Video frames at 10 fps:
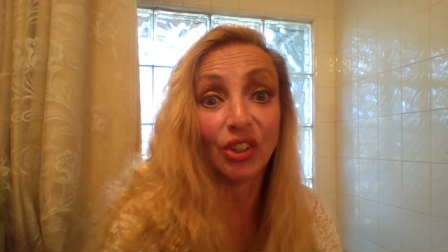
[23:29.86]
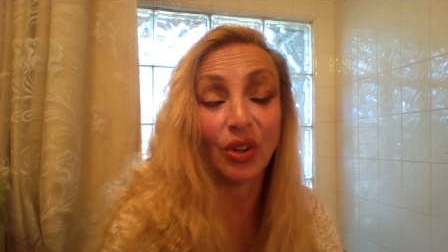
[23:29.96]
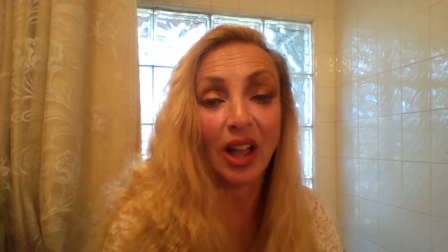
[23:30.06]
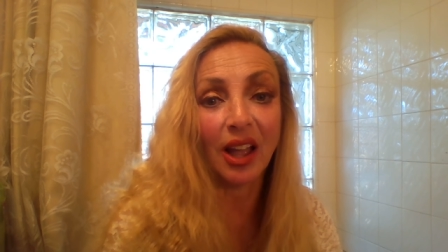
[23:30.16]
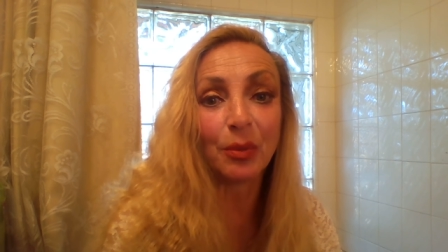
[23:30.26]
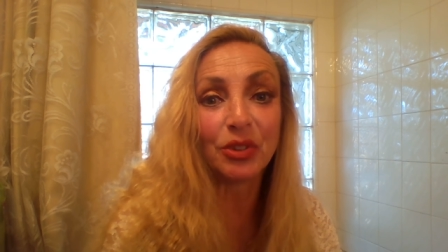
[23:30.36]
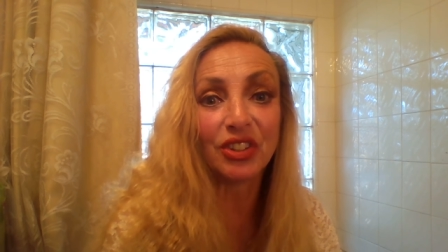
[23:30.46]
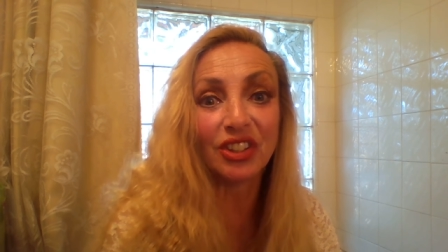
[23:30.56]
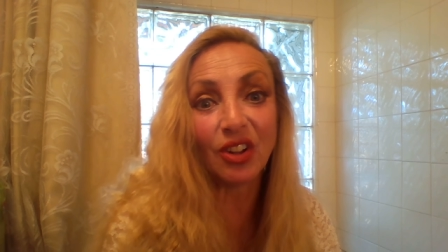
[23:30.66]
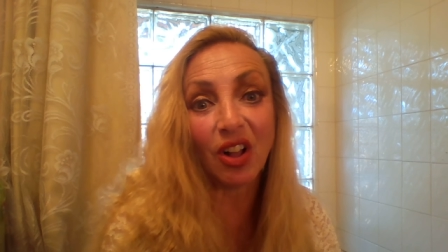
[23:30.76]
So I hope to
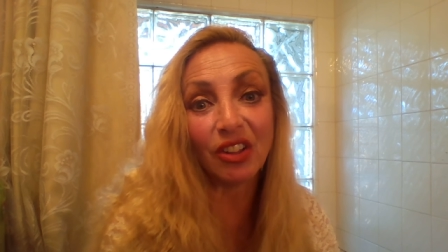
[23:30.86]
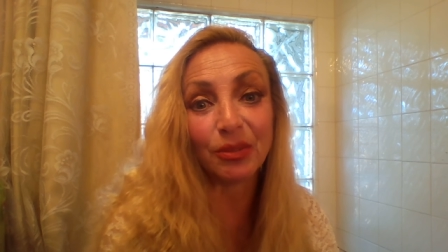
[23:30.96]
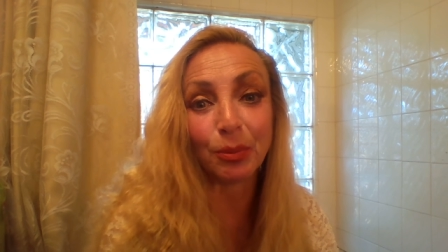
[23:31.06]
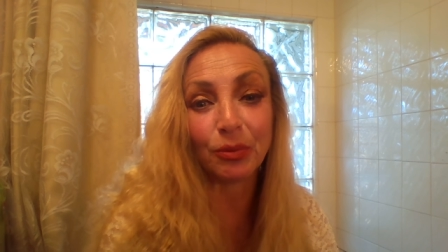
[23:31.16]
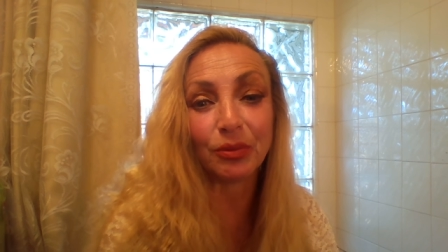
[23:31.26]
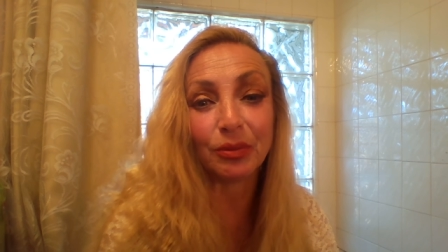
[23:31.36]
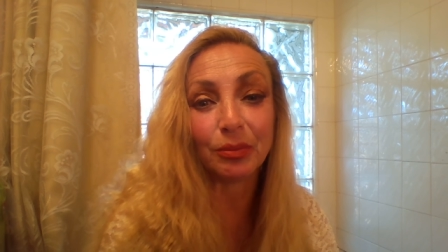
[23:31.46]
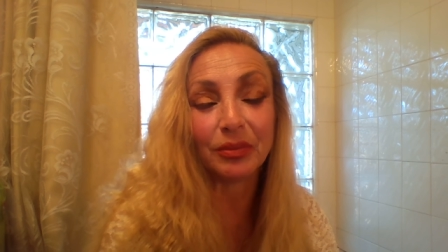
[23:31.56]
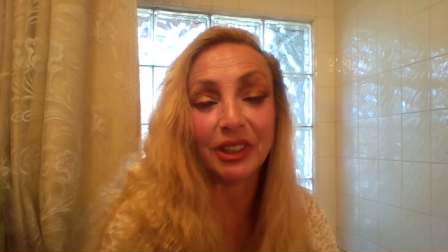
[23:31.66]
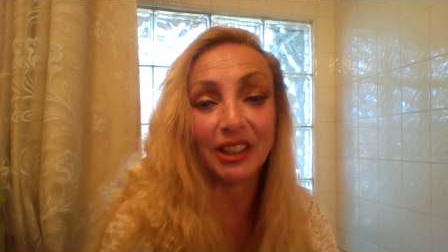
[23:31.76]
see you all in,
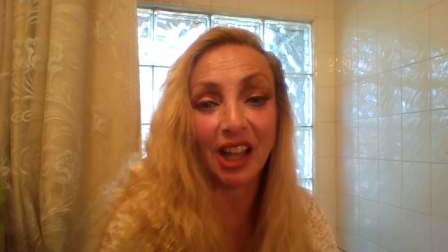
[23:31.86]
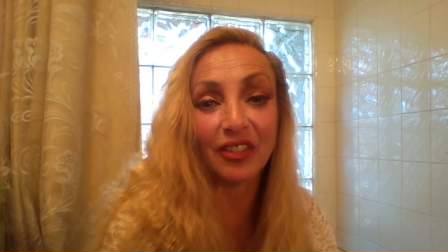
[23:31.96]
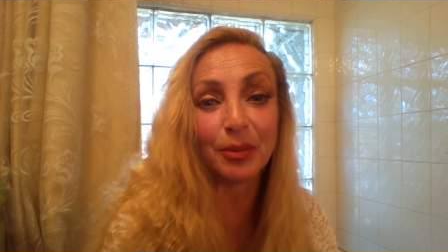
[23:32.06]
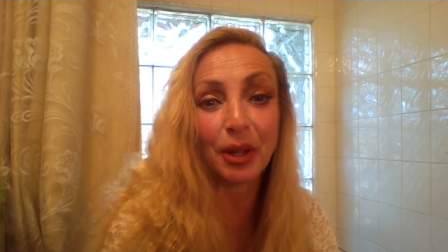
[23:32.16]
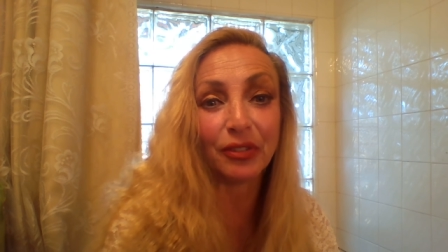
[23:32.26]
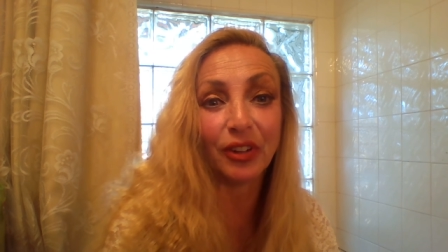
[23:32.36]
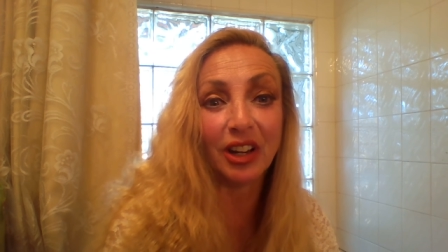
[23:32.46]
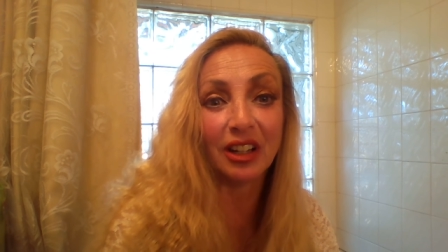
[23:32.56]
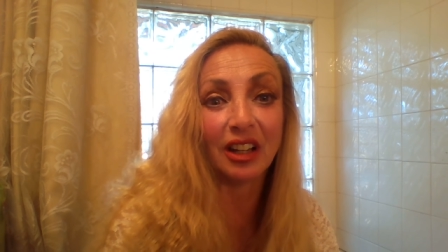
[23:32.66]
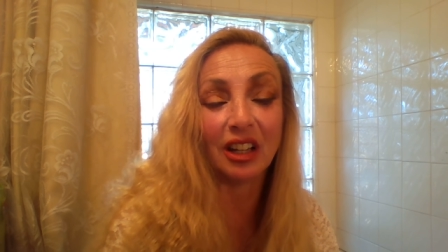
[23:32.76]
in heaven, my
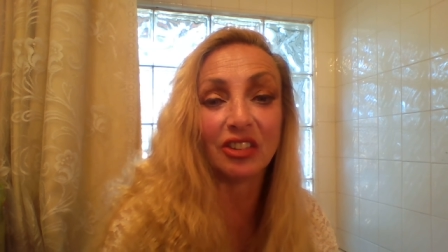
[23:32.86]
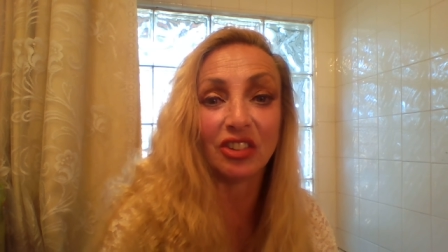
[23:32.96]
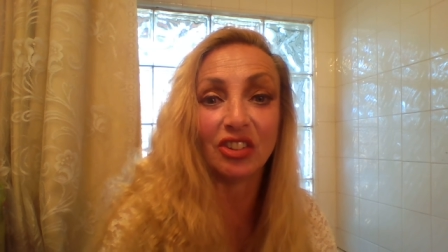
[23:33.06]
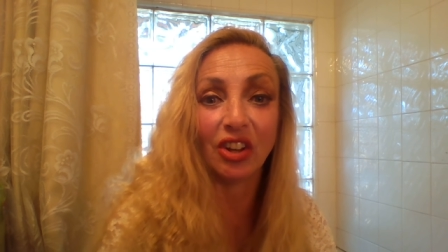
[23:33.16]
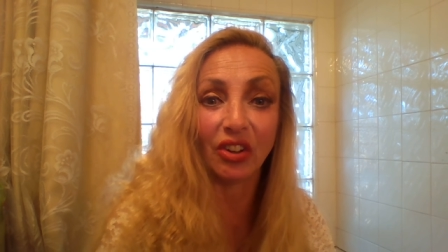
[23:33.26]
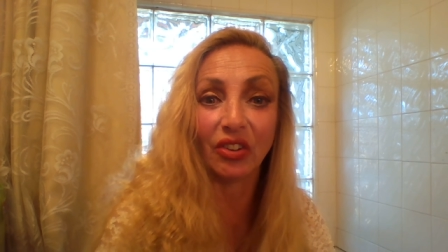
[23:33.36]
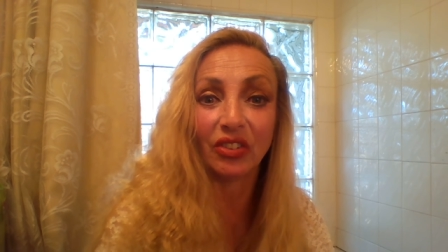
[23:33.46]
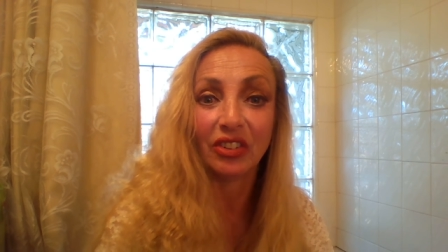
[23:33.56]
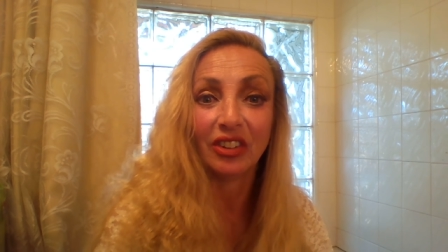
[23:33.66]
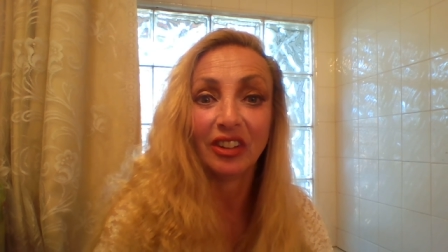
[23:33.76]
friend, and just
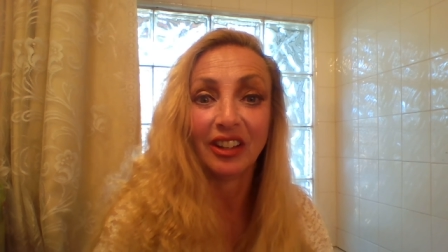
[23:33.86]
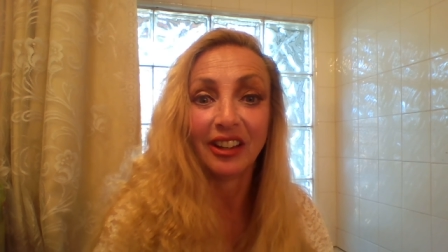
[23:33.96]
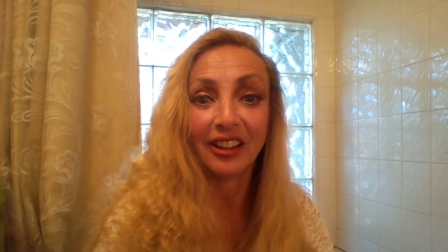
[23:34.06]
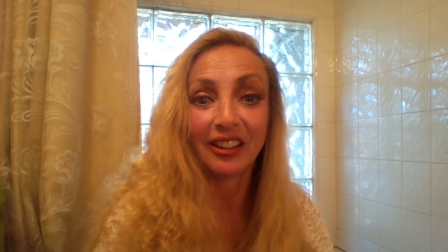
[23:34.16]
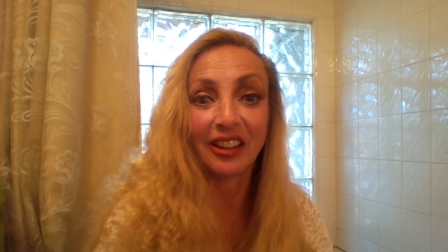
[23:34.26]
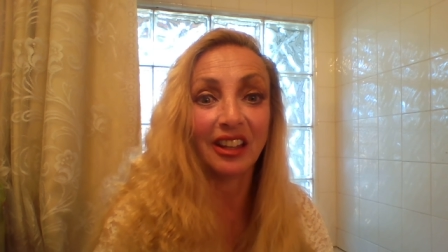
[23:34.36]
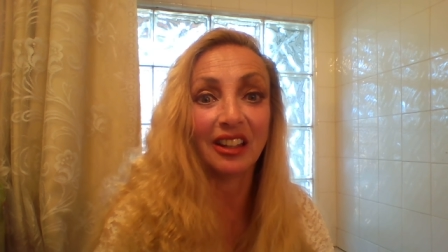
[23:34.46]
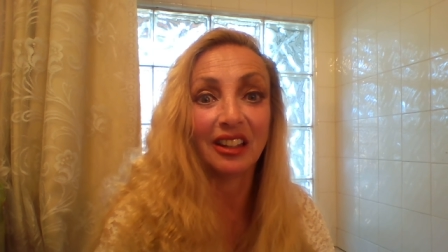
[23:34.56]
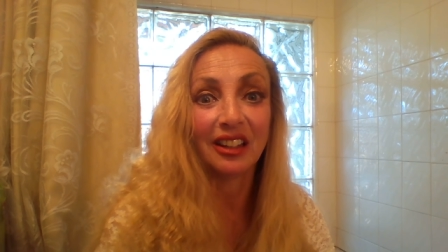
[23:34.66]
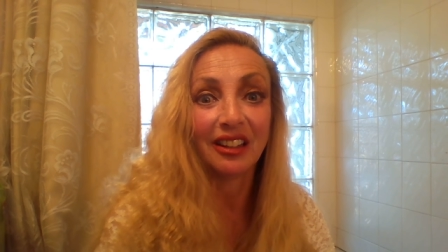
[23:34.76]
know
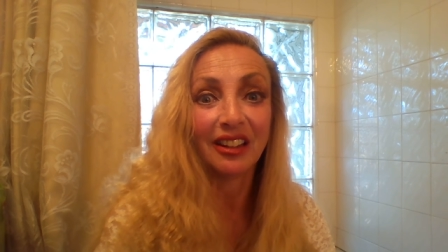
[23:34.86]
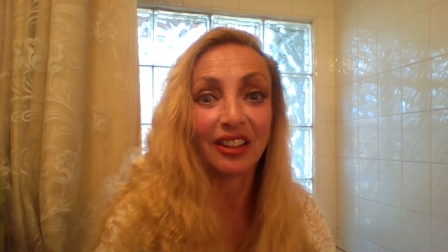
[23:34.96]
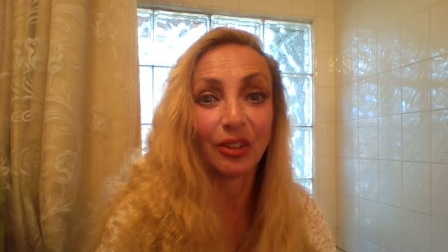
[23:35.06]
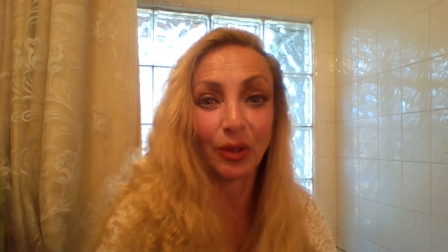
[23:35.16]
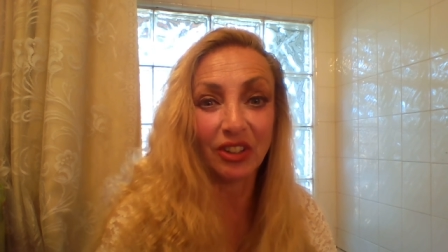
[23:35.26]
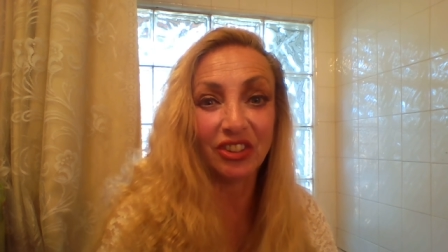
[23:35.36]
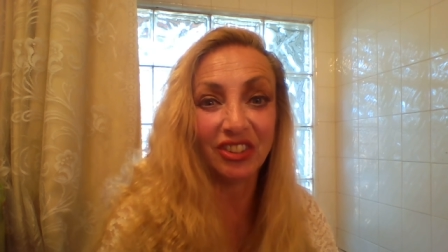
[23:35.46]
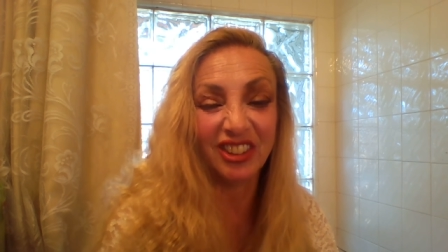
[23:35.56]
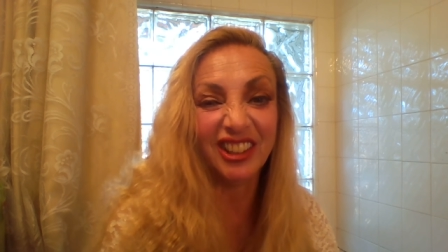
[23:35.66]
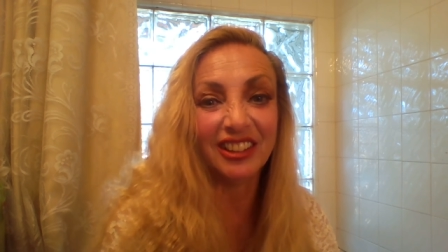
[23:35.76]
that the
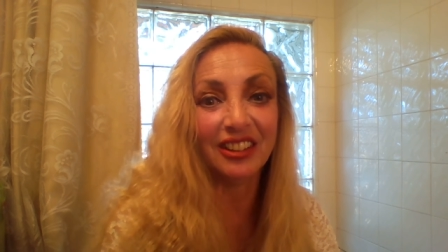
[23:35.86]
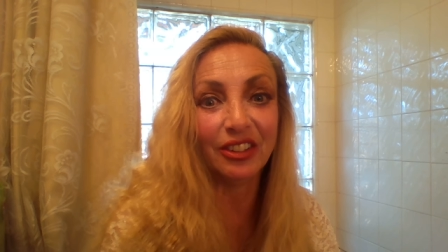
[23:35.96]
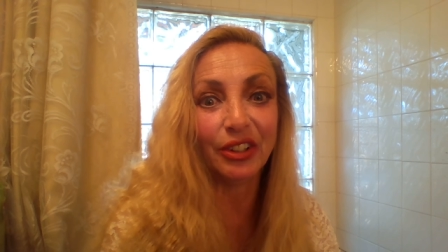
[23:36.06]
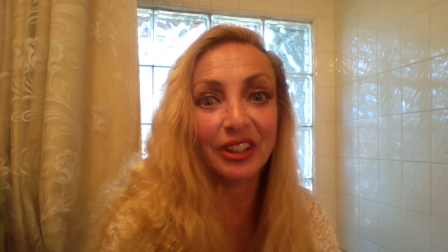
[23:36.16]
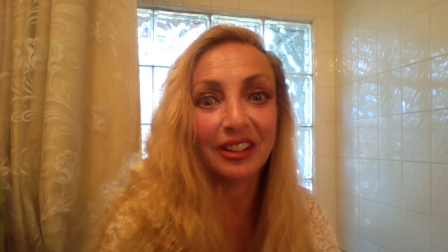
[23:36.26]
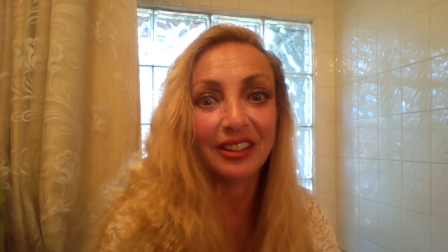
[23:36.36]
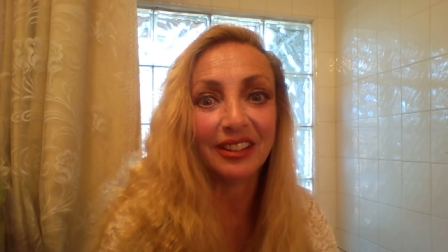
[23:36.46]
Russians didn't do it.